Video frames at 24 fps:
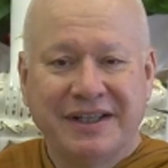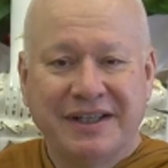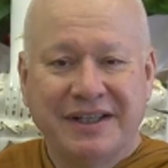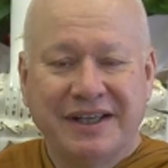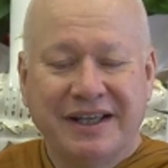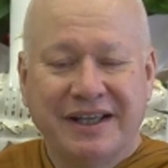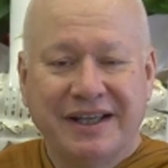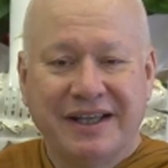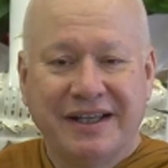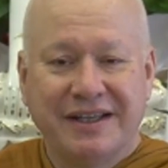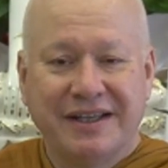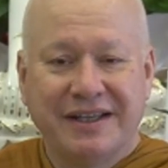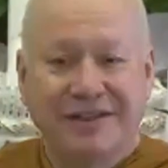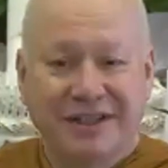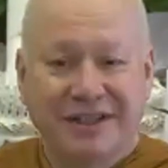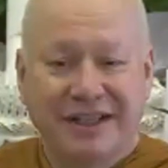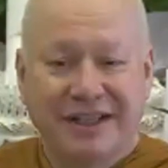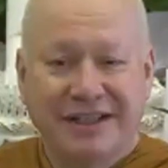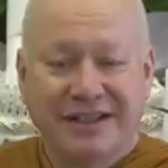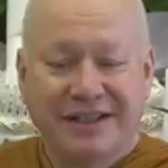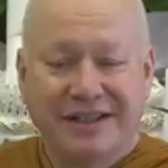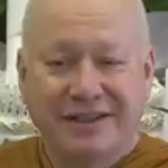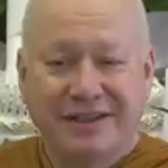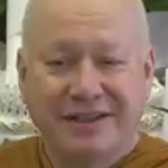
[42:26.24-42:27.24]
And it was a
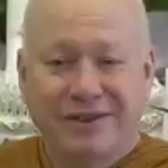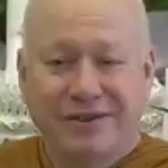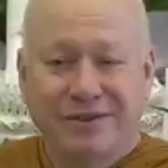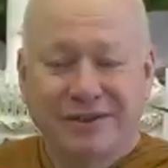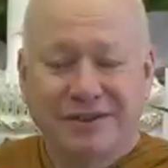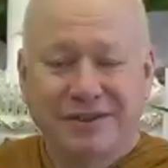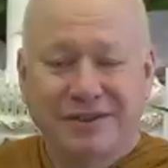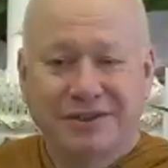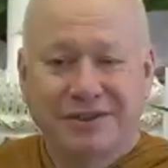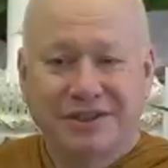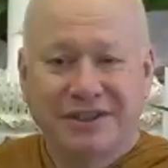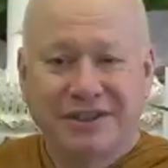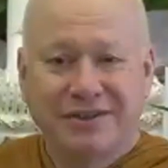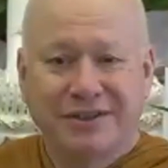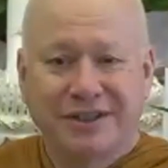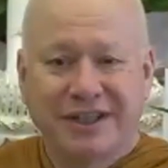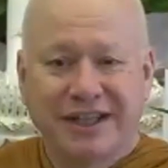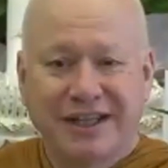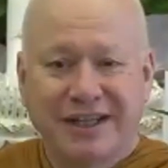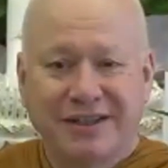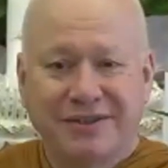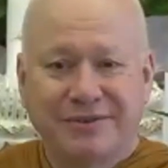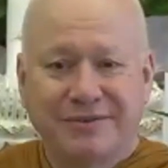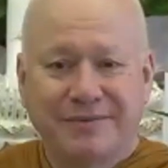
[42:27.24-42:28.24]
lady doctor. She got
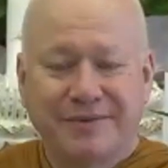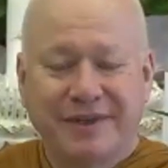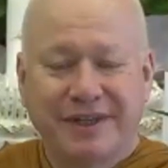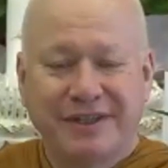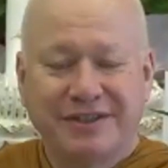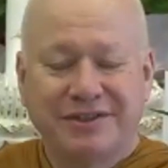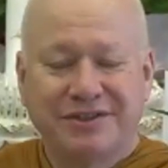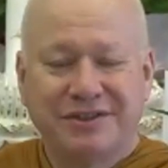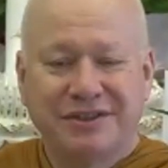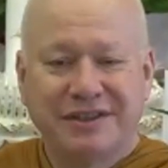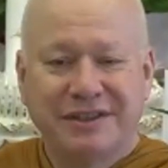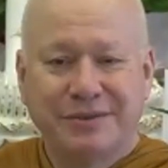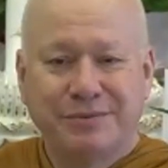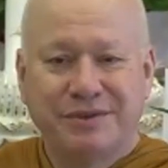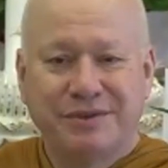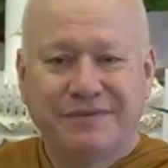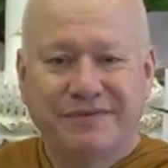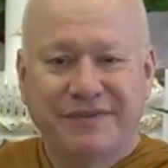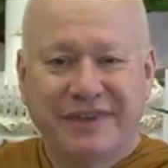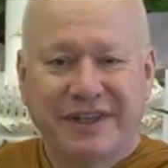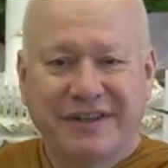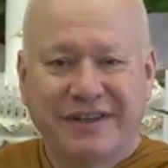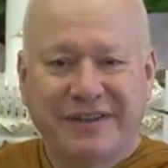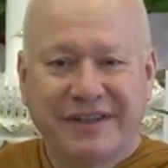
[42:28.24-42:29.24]
out and she was
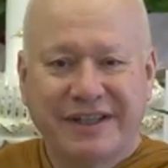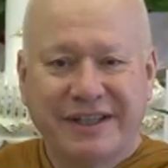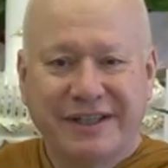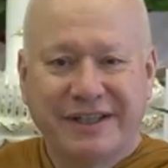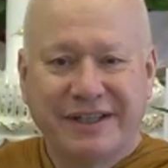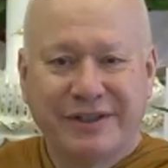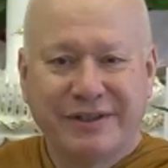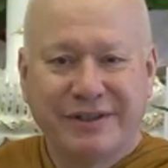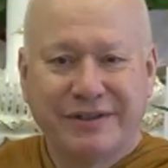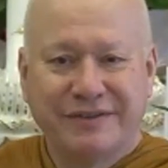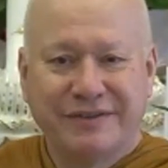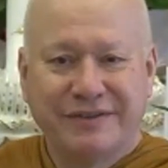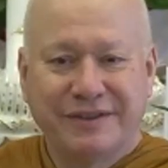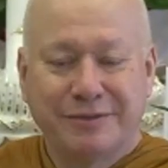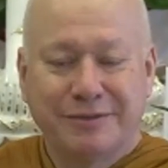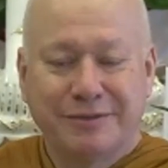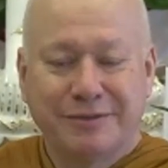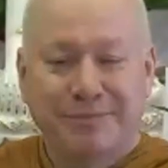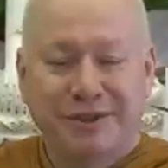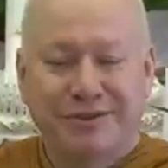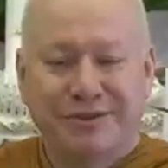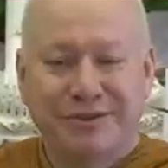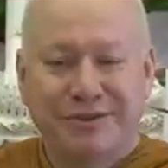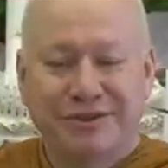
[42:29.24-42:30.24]
very nervous
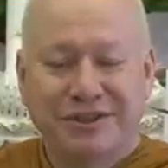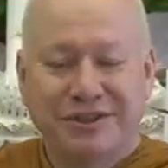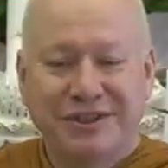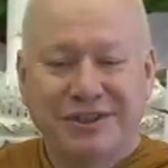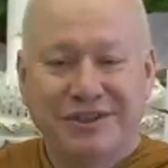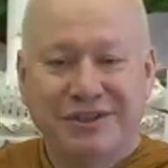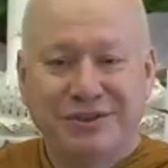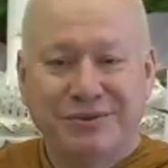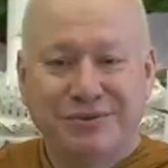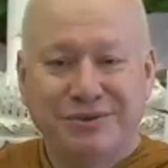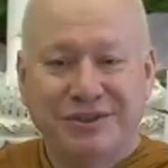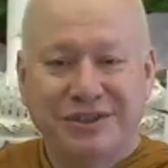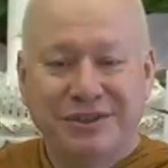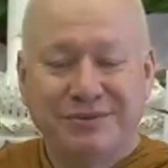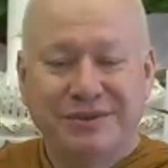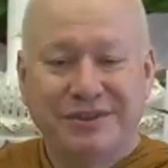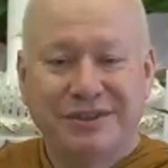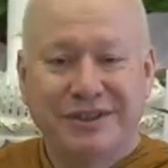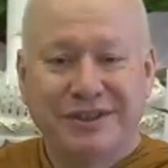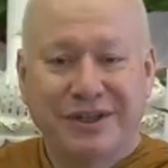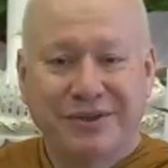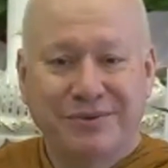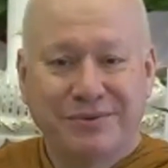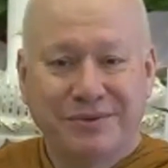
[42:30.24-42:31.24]
because she knew she was
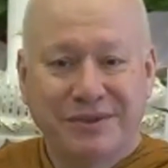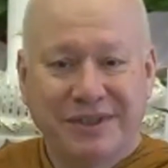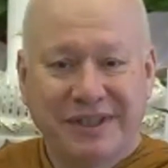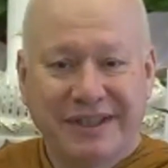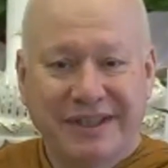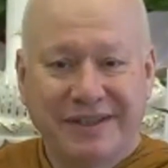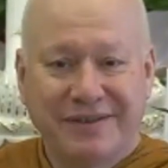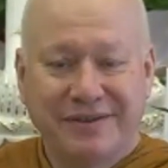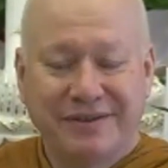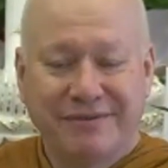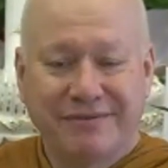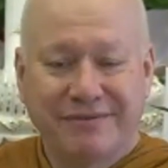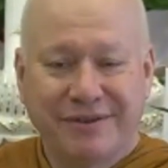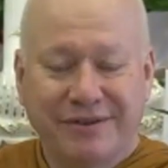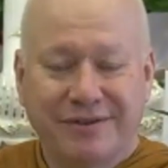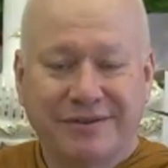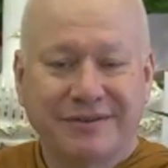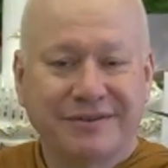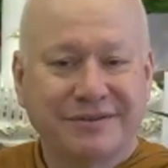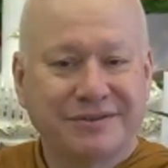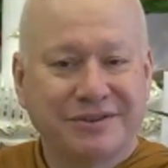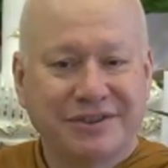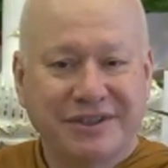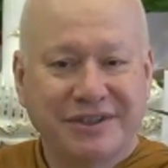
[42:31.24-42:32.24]
totally in the
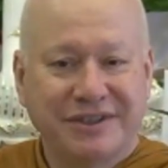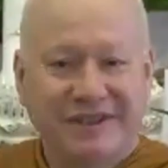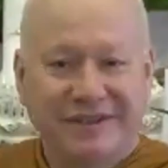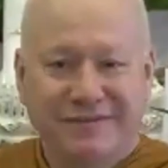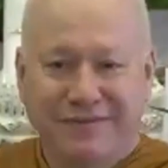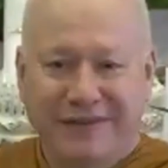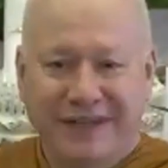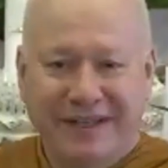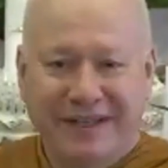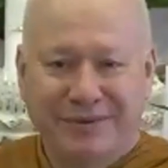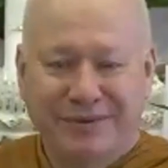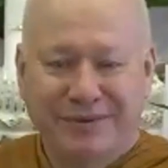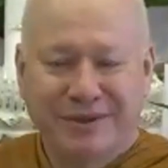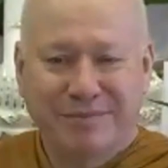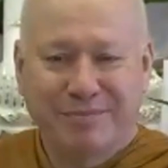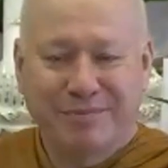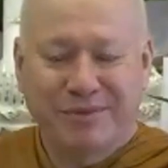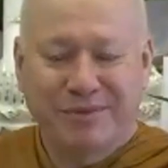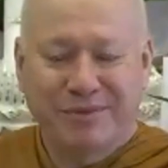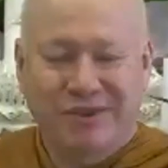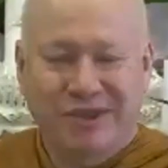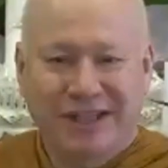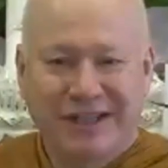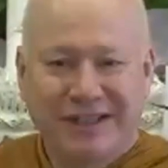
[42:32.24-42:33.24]
wrong. She had failed to
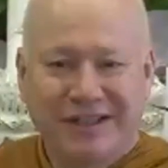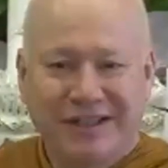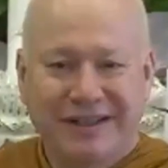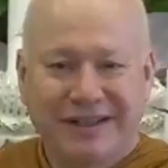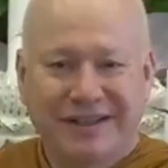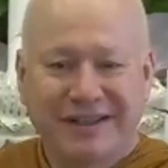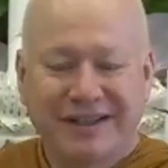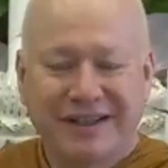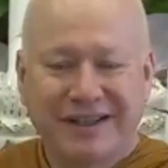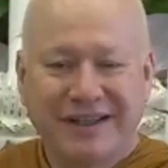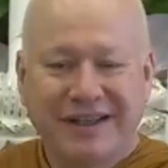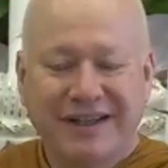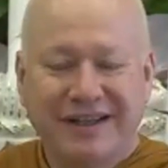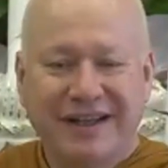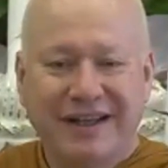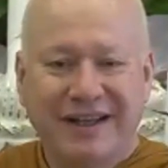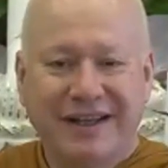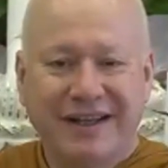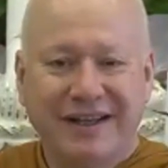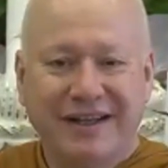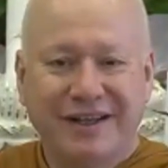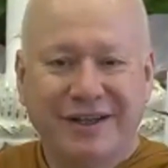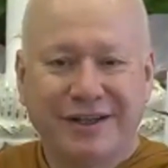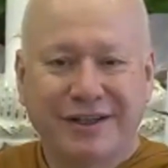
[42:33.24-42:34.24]
brake
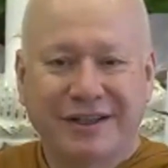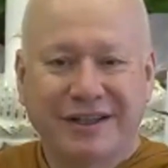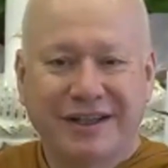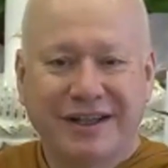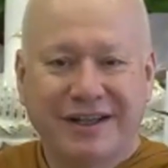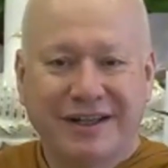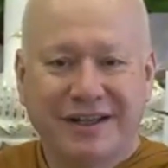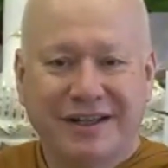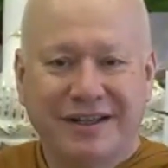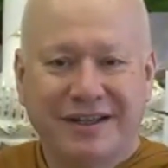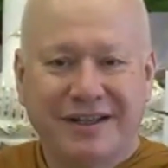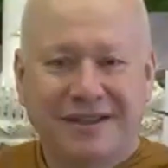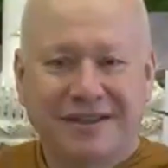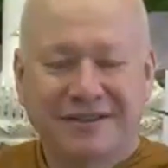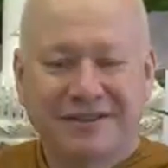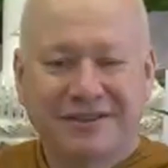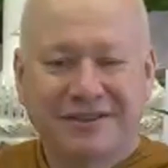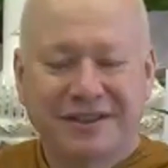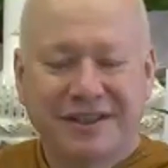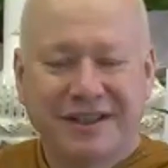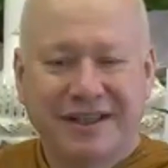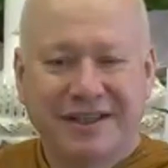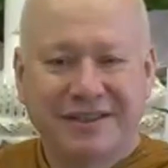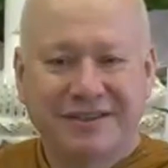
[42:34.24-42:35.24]
her car.
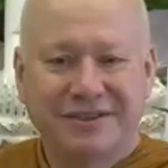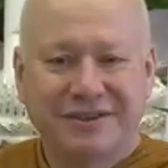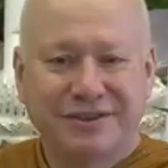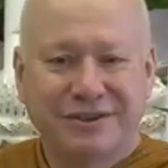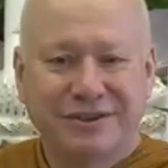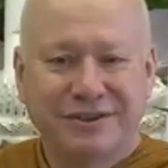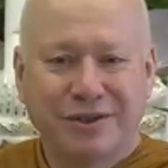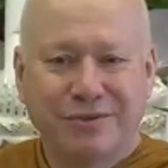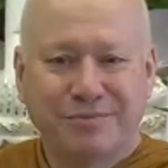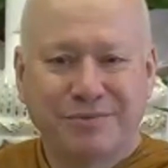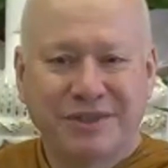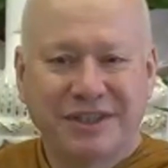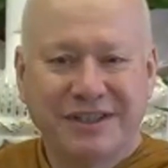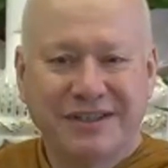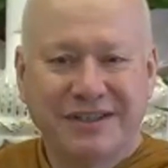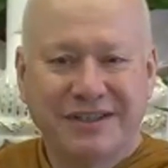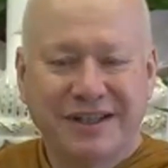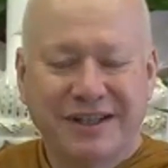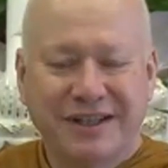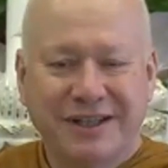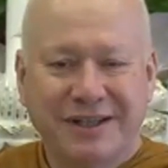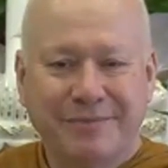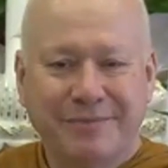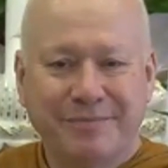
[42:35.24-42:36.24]
She hadn't stopped in
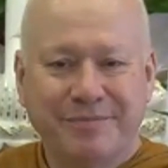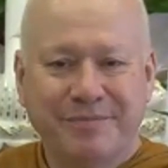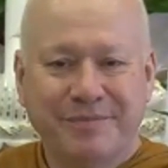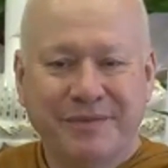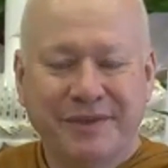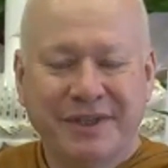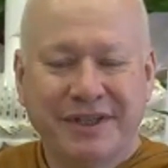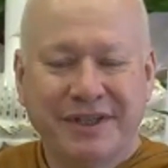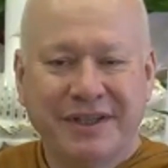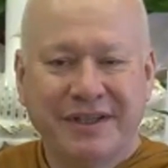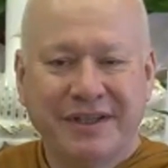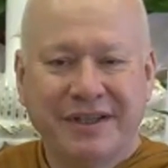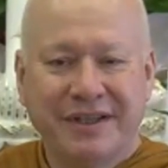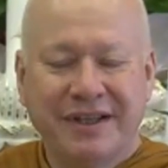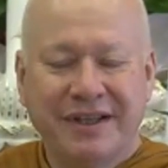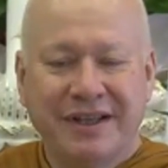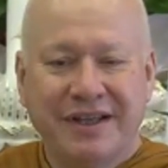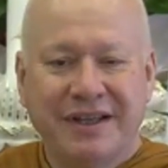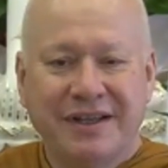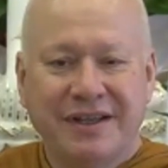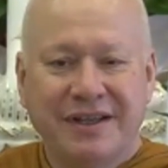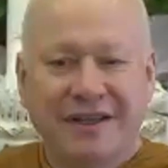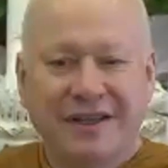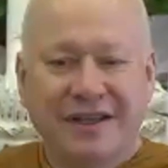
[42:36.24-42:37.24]
time.
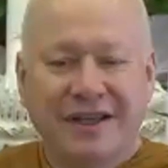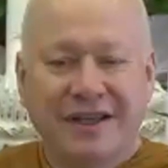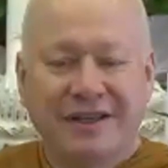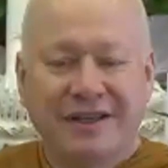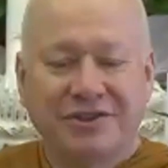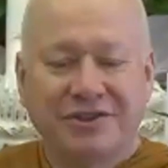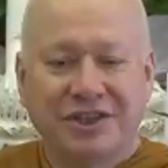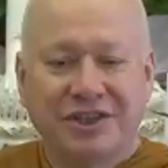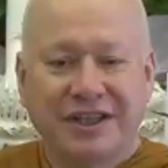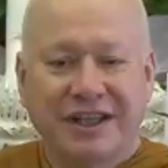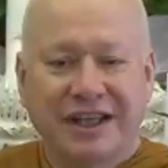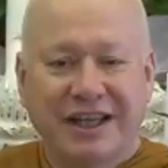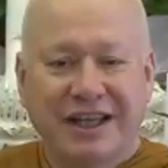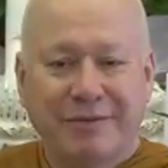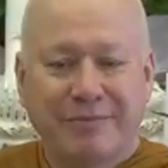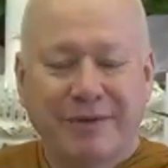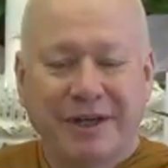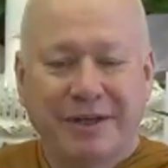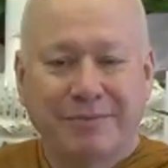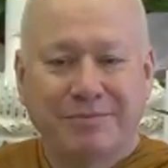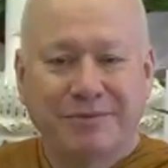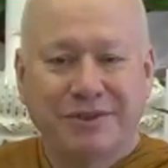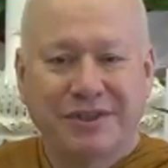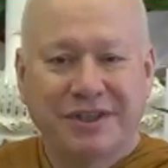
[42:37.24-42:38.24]
And she came
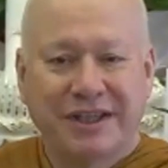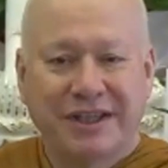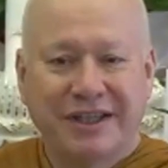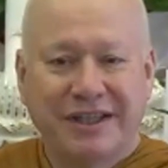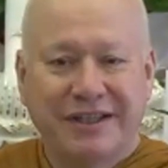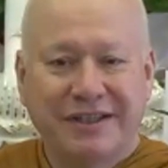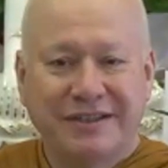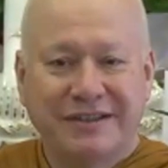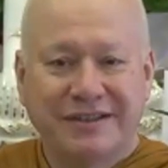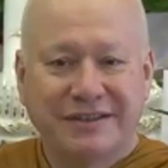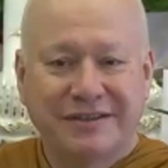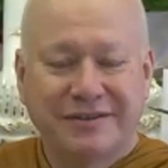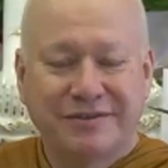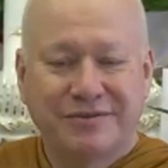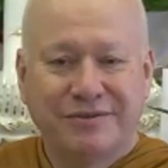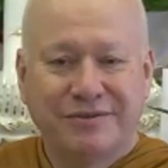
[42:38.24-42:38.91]
up to his